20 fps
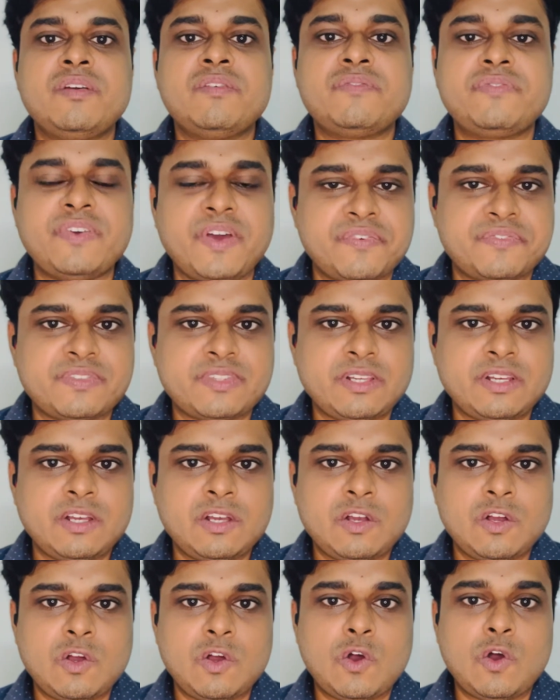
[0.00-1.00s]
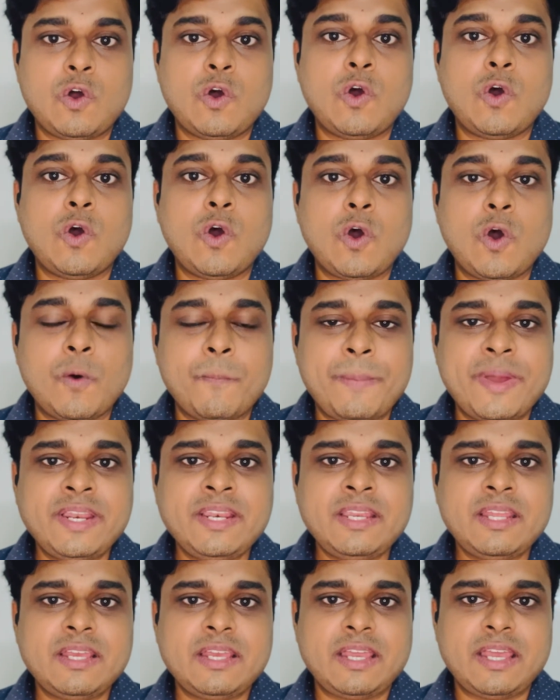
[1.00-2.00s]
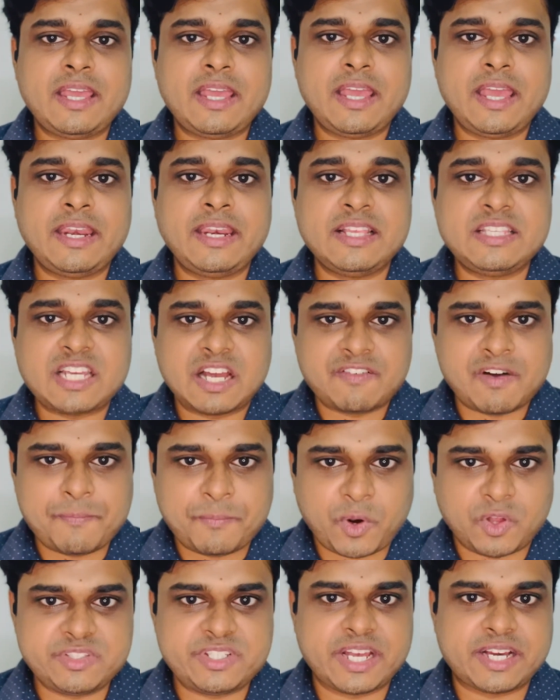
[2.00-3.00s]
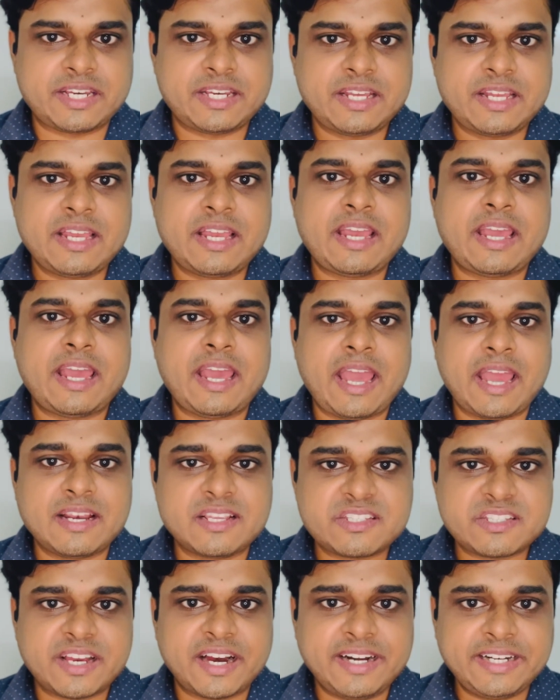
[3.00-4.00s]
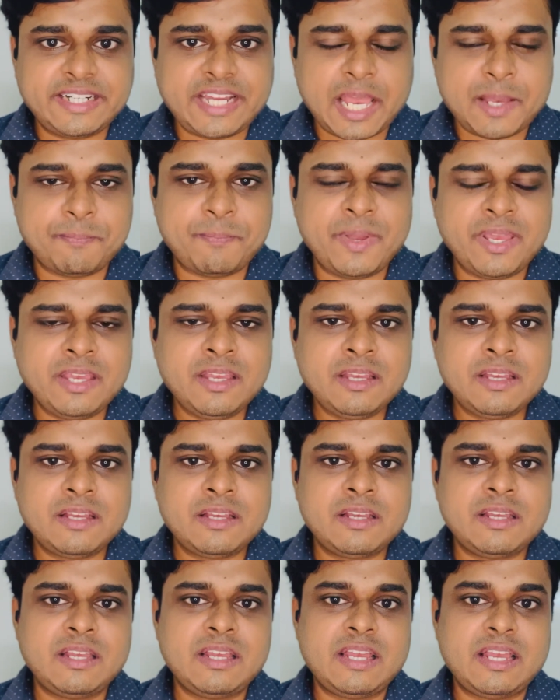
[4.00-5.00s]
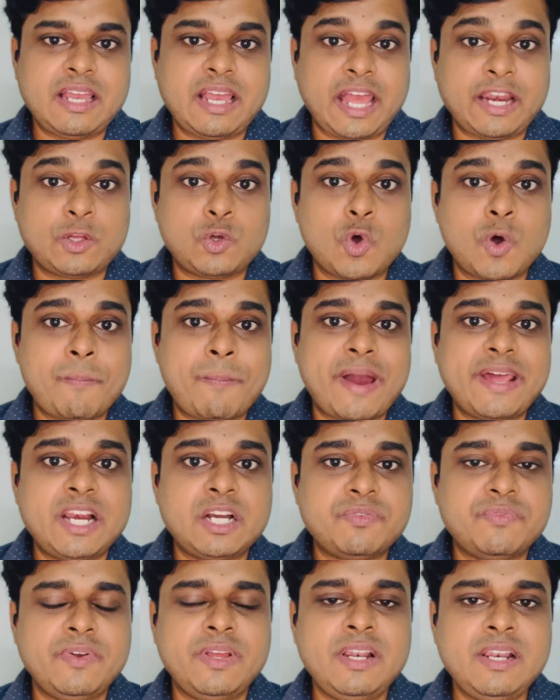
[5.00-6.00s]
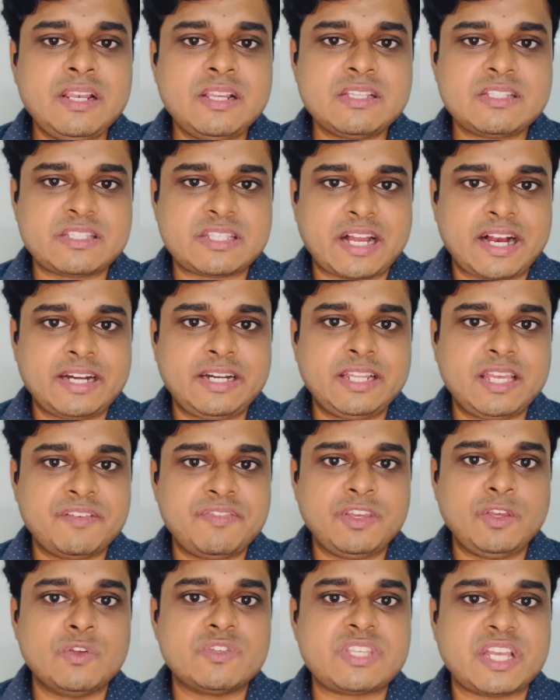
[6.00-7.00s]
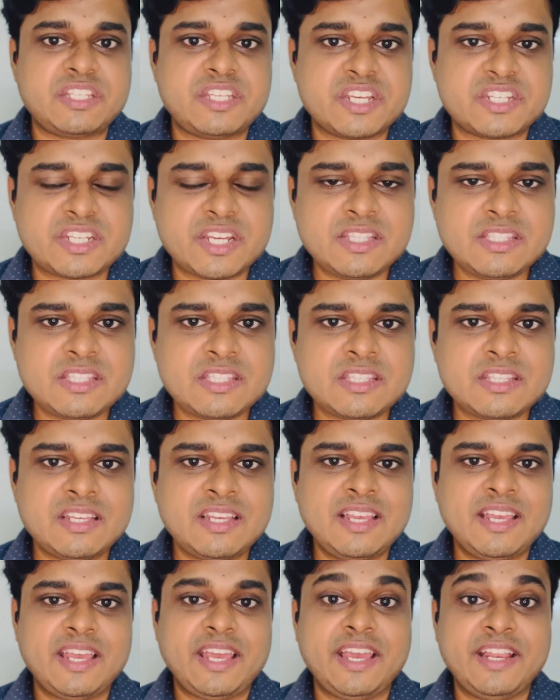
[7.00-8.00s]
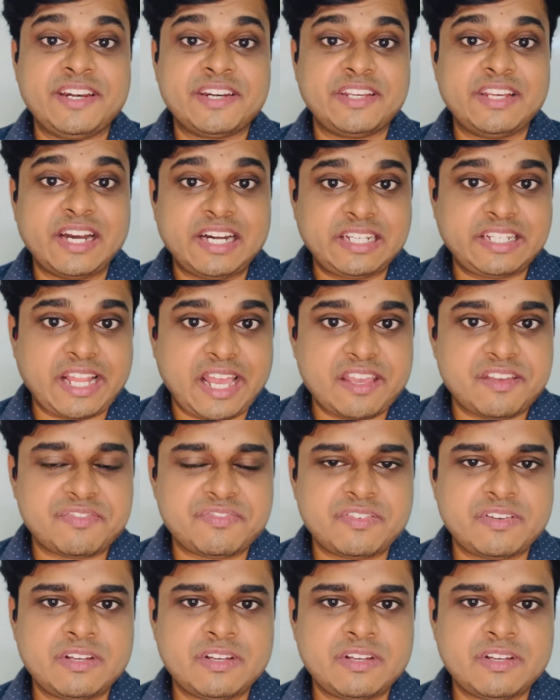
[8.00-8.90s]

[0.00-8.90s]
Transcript: Fifth, open any Java project and start typing and Copilot will start giving you suggestions in real time.